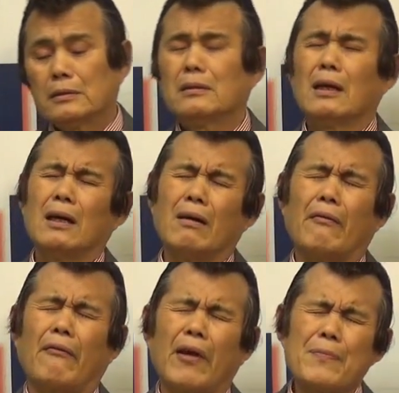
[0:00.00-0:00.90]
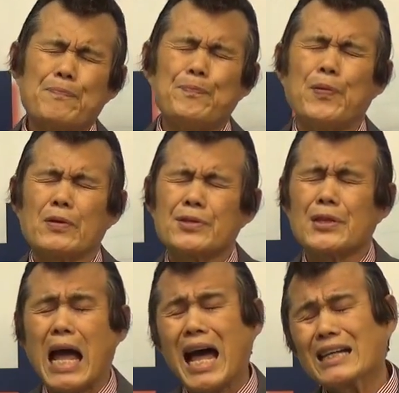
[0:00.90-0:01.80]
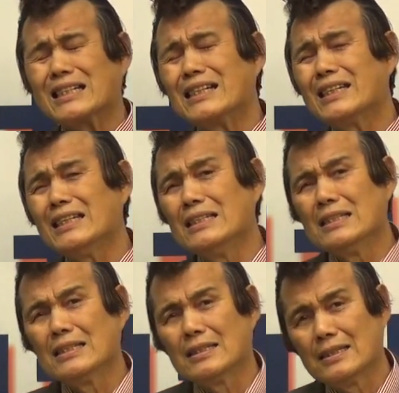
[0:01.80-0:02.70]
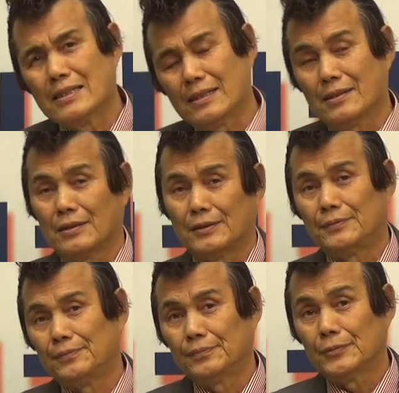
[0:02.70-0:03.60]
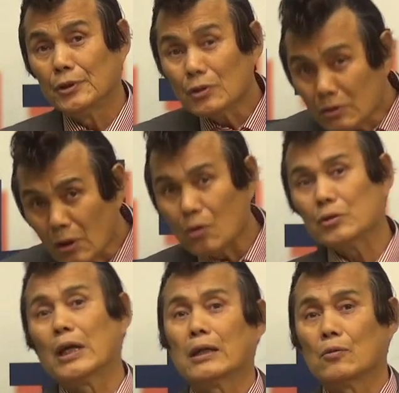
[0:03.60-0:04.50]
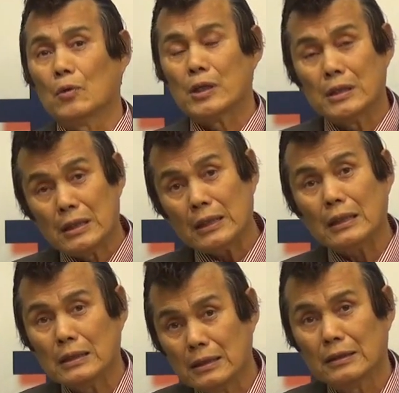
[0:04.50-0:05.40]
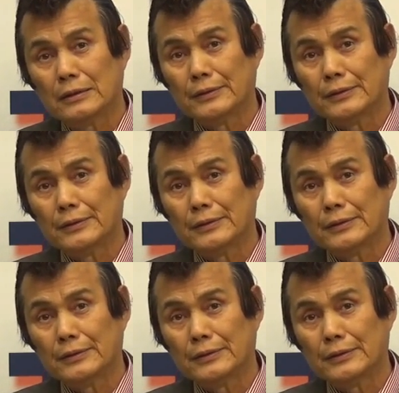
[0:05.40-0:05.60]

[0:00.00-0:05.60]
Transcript: The lepers are cleansed. You know that, what he did.